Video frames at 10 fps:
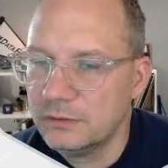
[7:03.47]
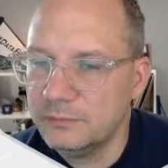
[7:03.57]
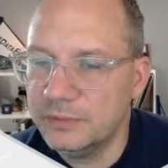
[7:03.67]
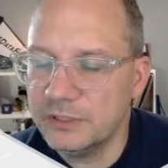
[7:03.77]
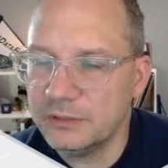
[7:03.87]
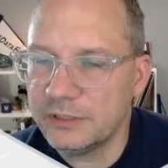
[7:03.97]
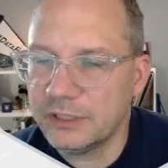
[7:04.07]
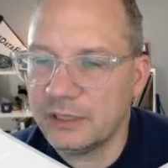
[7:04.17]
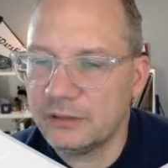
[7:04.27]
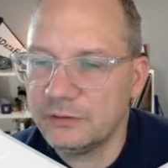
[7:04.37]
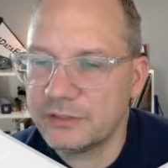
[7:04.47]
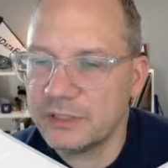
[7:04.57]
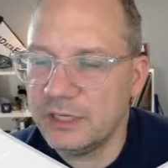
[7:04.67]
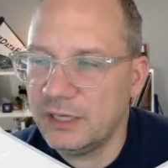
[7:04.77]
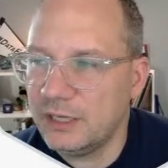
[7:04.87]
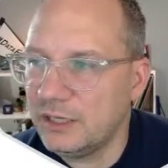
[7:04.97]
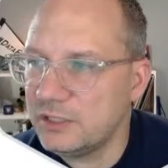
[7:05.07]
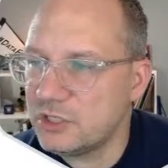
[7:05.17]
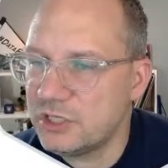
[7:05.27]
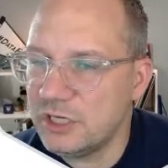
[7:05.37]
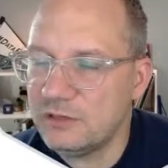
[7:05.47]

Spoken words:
build out a sheet